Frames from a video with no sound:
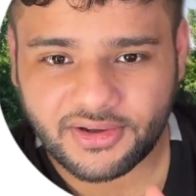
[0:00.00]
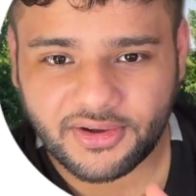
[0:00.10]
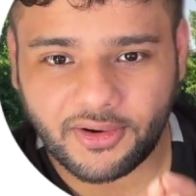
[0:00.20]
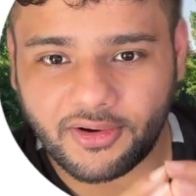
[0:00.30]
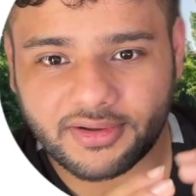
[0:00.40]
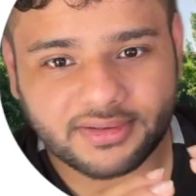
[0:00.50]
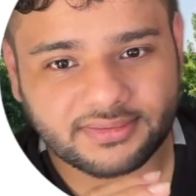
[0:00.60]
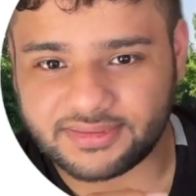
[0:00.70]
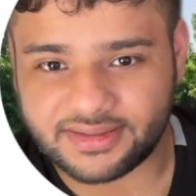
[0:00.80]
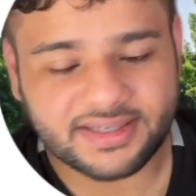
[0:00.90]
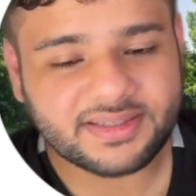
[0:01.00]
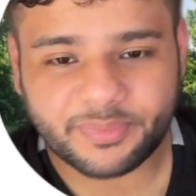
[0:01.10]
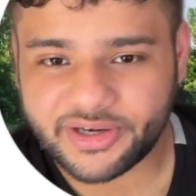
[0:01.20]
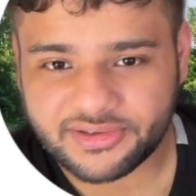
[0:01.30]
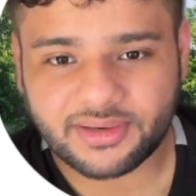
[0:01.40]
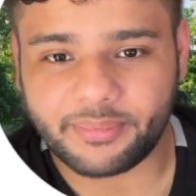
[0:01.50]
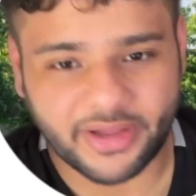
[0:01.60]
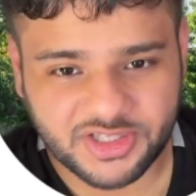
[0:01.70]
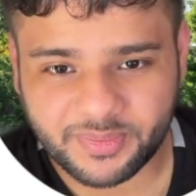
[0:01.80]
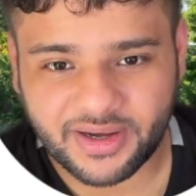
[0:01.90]
on this particular
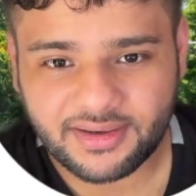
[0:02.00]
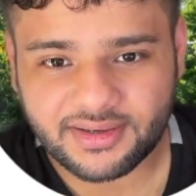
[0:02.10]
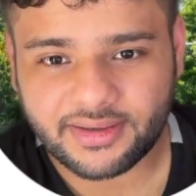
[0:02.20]
benchmark,